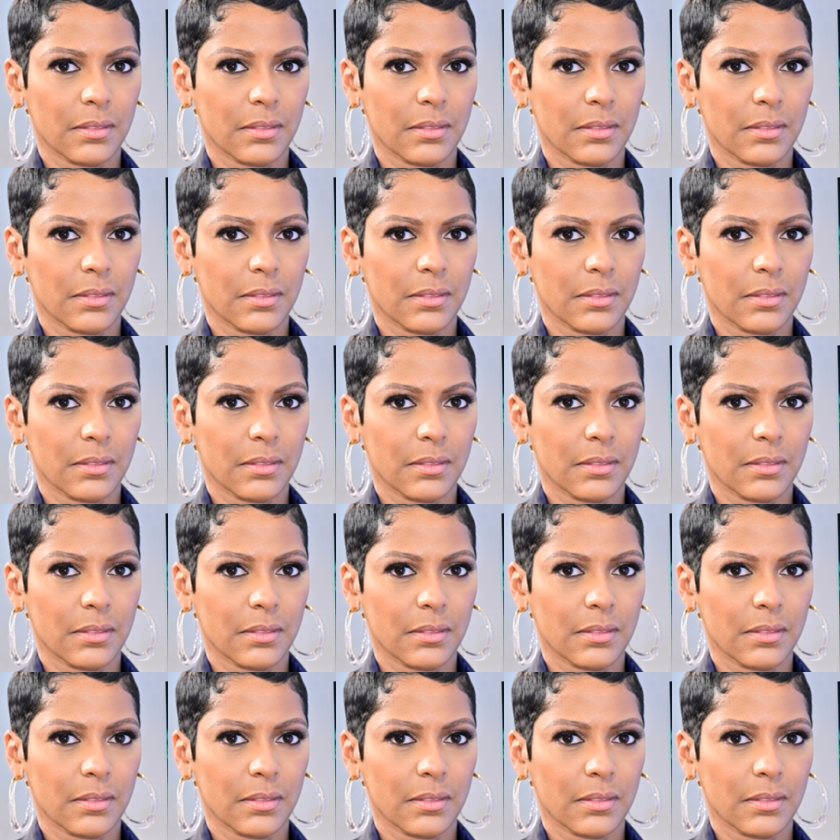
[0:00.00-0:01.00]

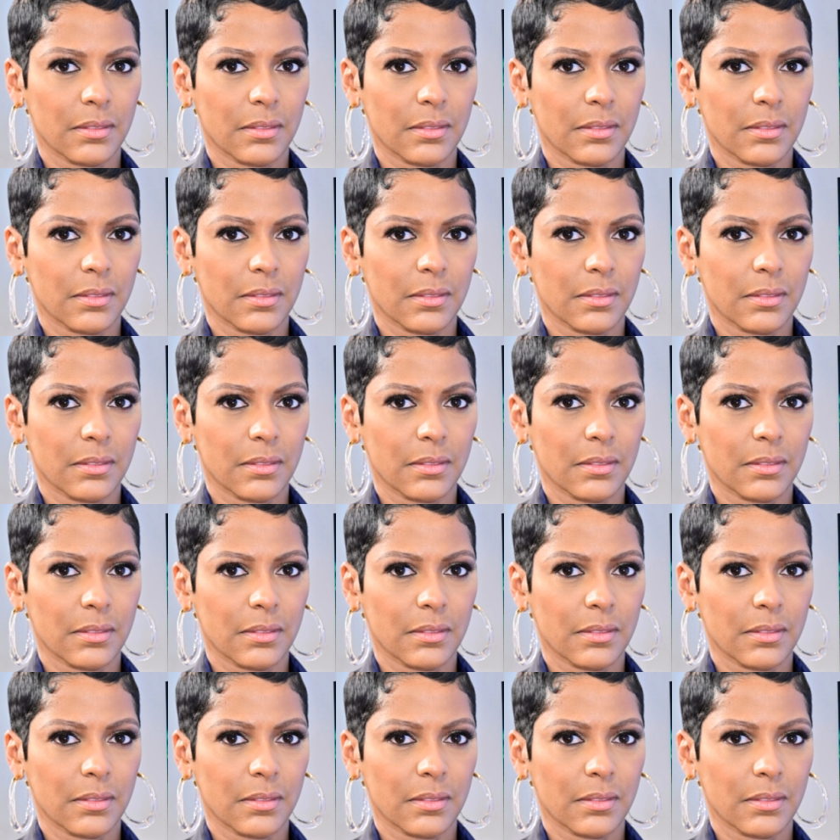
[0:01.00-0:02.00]

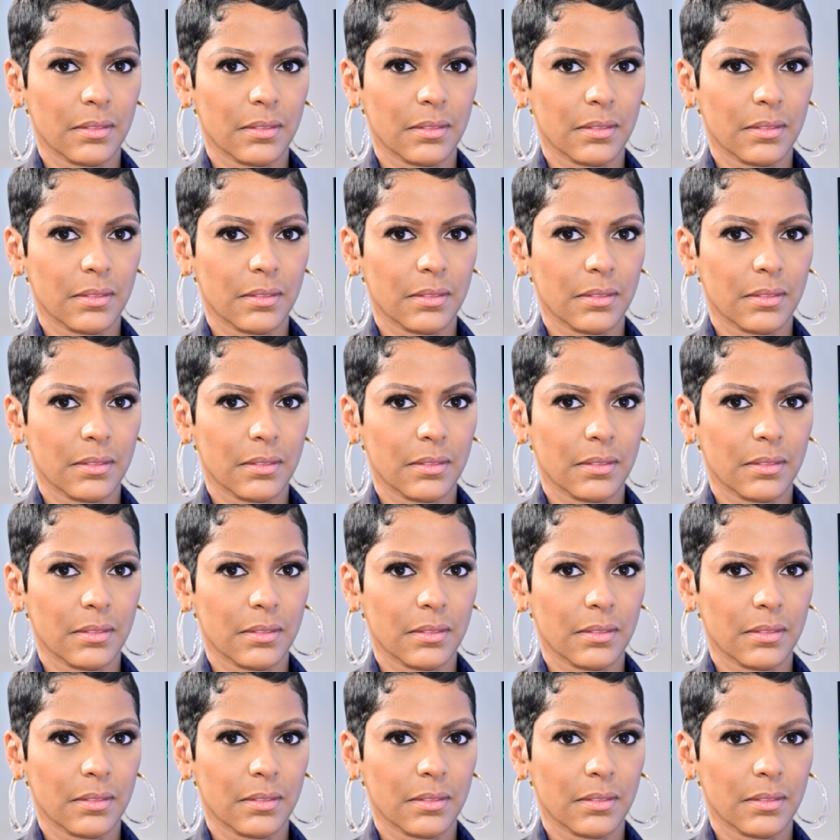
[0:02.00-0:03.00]

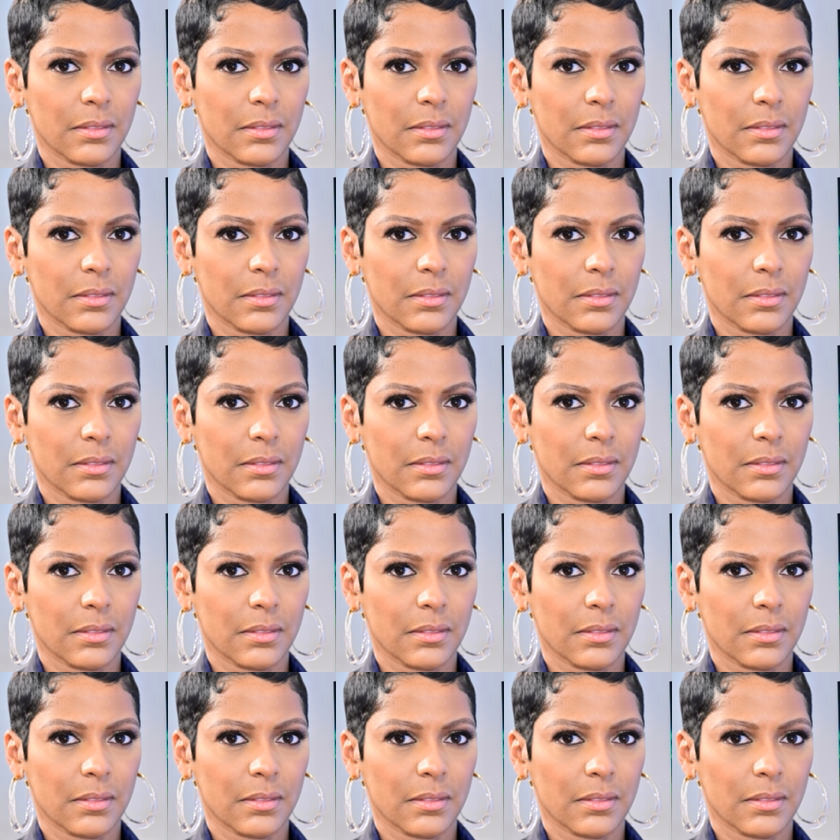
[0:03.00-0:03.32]
[no speech]